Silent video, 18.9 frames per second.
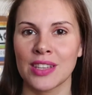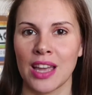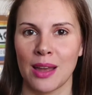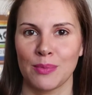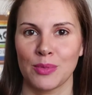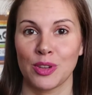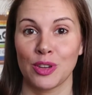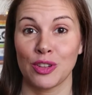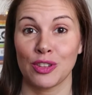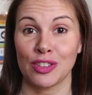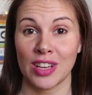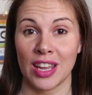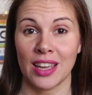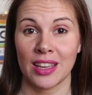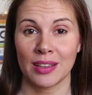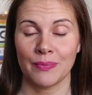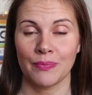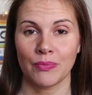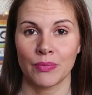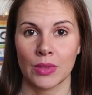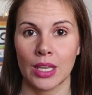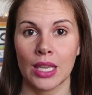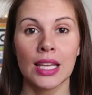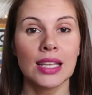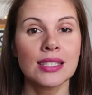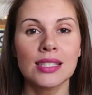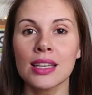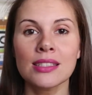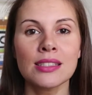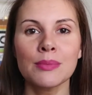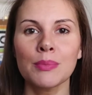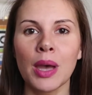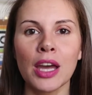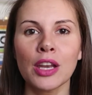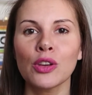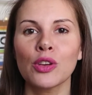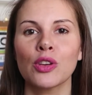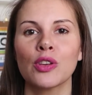time to your day. It doesn't
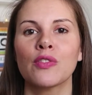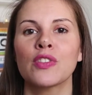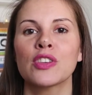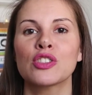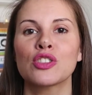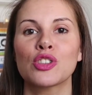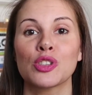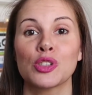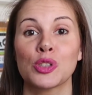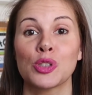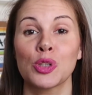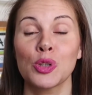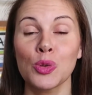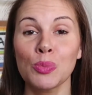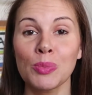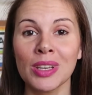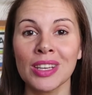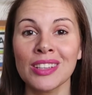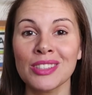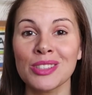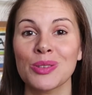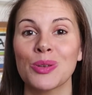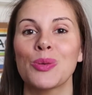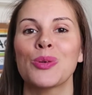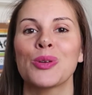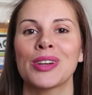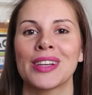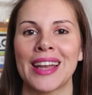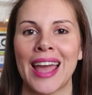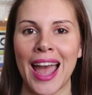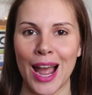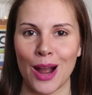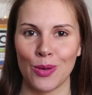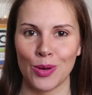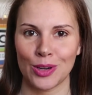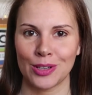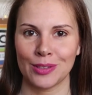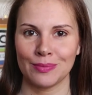matter if it's just 2 minutes or an
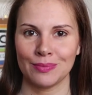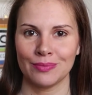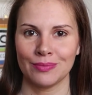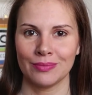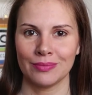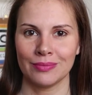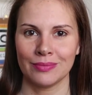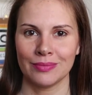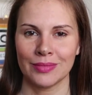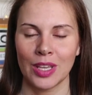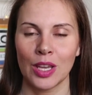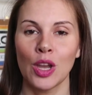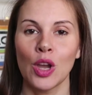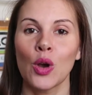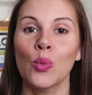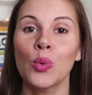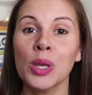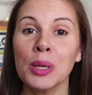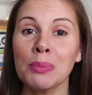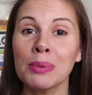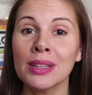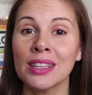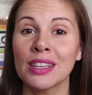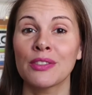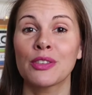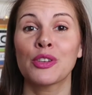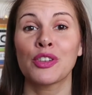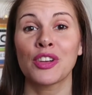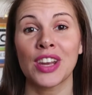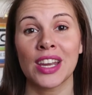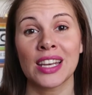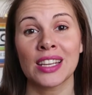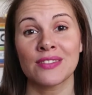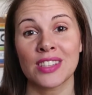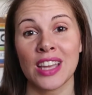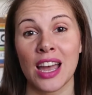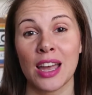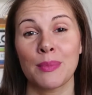hour. We believe
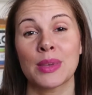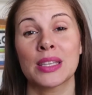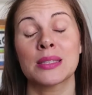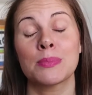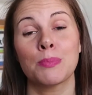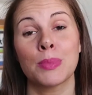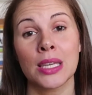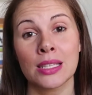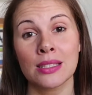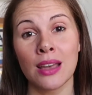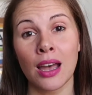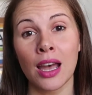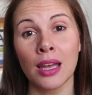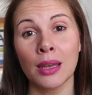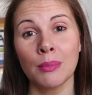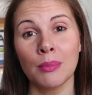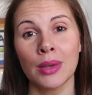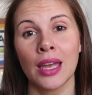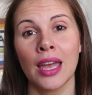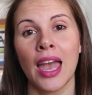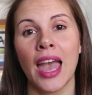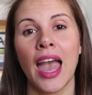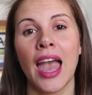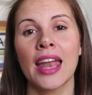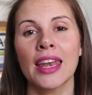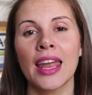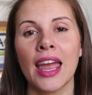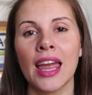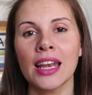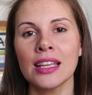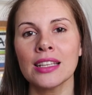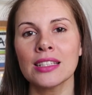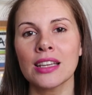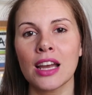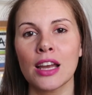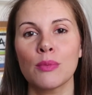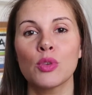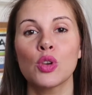creative time is me time, and
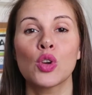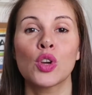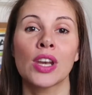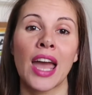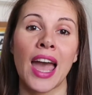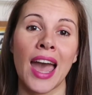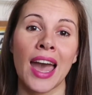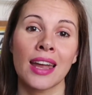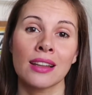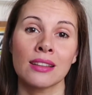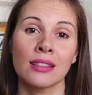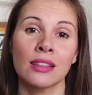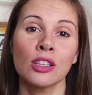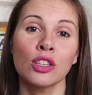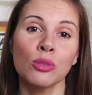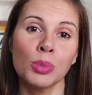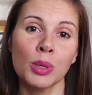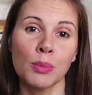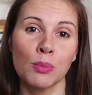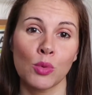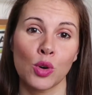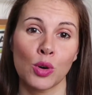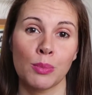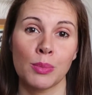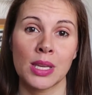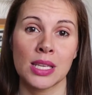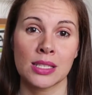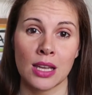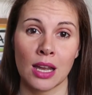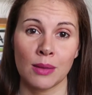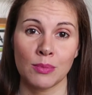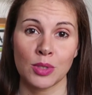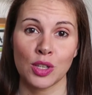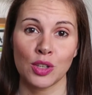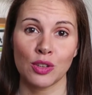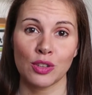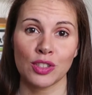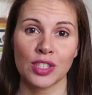anytime you can add a little bit more me time
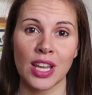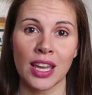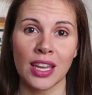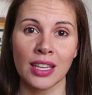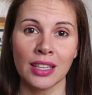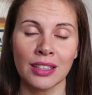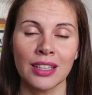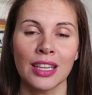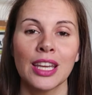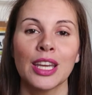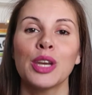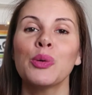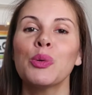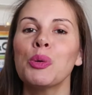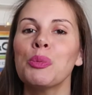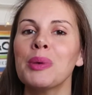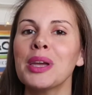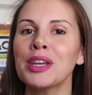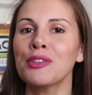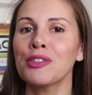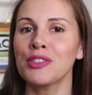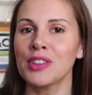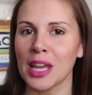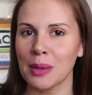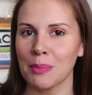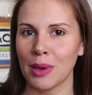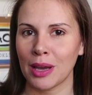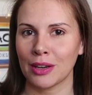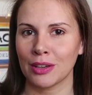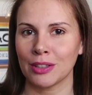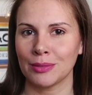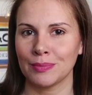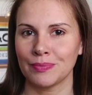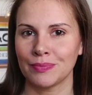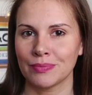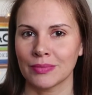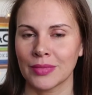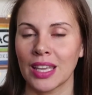to your day, it will make your day better.
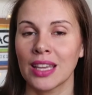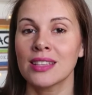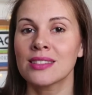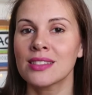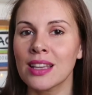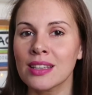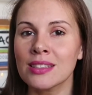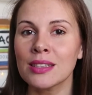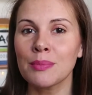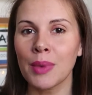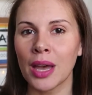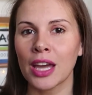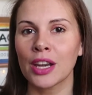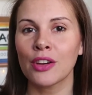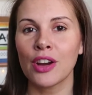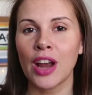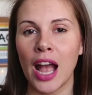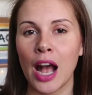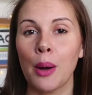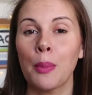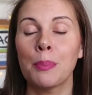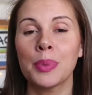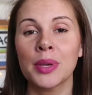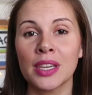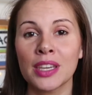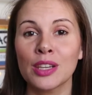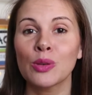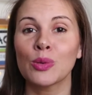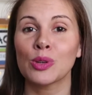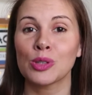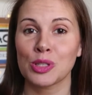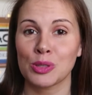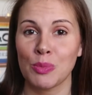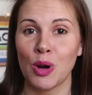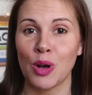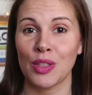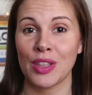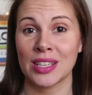It doesn't matter how big or
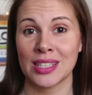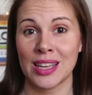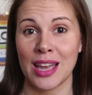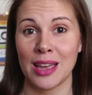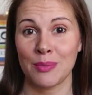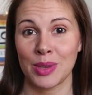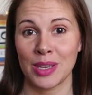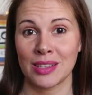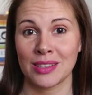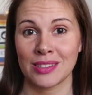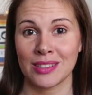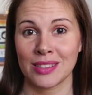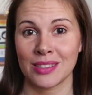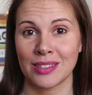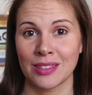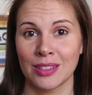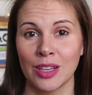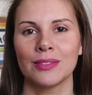small that time is.